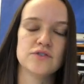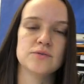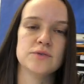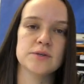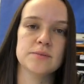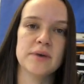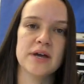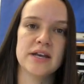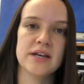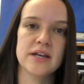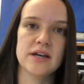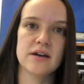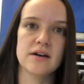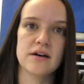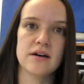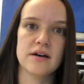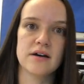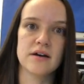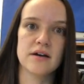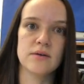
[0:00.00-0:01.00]
depending
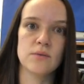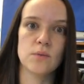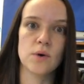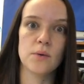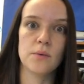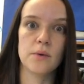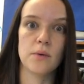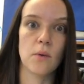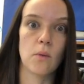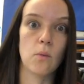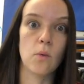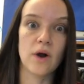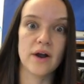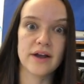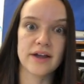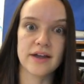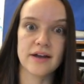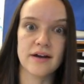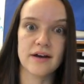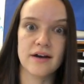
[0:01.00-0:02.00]
on what we were
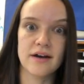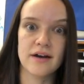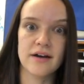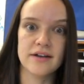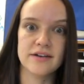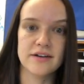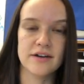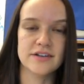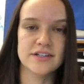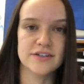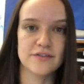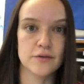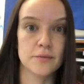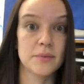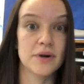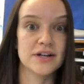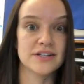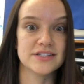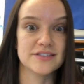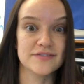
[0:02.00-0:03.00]
working on
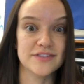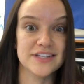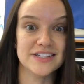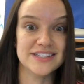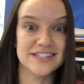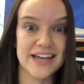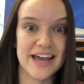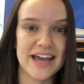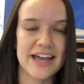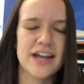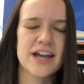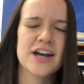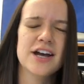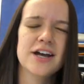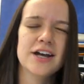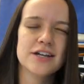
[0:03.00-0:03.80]
different parts of the day.